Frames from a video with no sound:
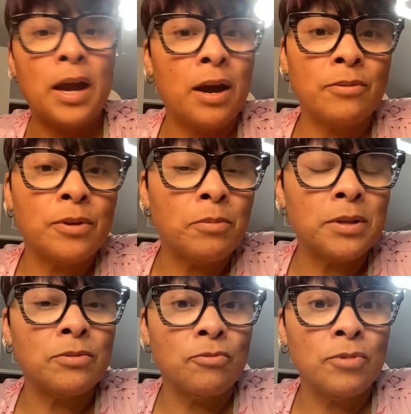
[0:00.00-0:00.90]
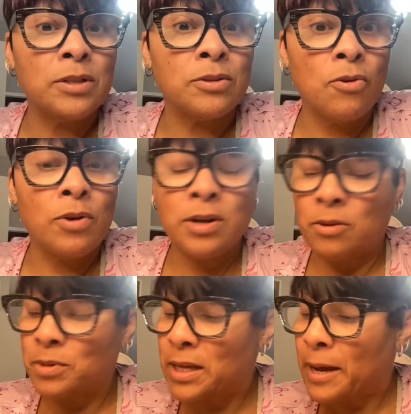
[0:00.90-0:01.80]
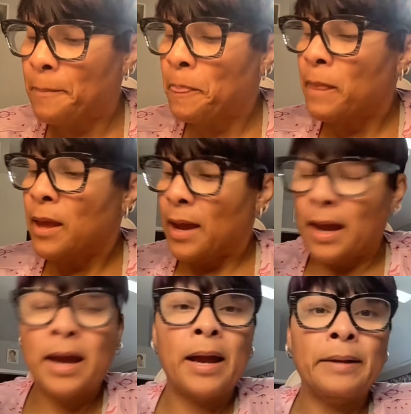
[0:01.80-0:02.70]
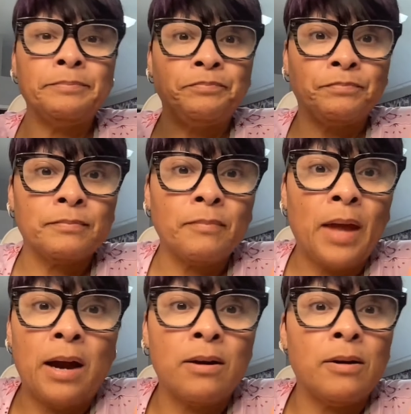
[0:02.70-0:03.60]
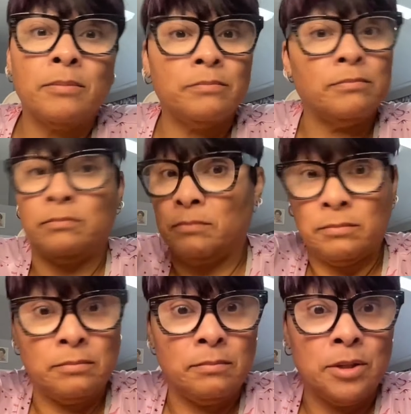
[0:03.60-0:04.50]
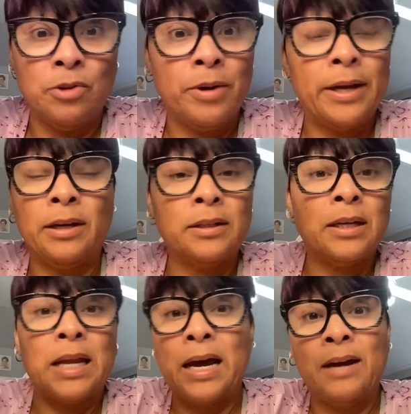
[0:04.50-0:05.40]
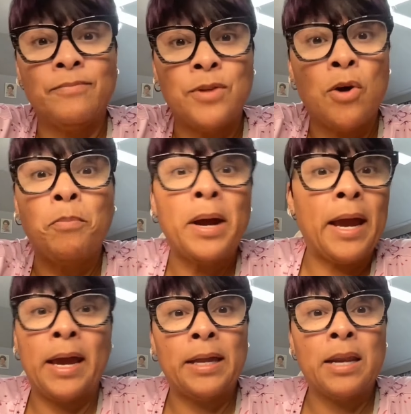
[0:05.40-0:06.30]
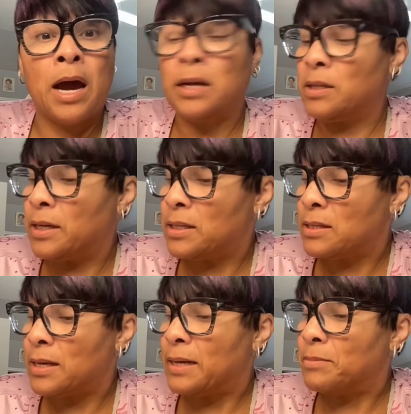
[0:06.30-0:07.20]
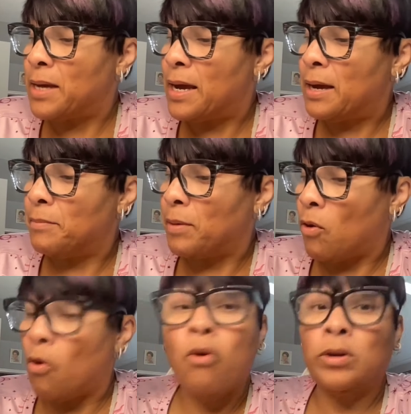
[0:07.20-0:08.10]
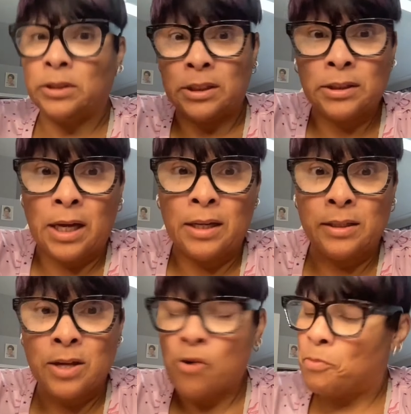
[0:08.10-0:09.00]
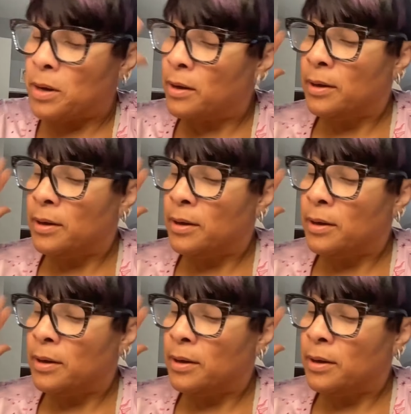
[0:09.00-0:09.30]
I don't know what what's going on with that, and how come you ain't unalive Noma and Anya at the same time, or just uh, Noma,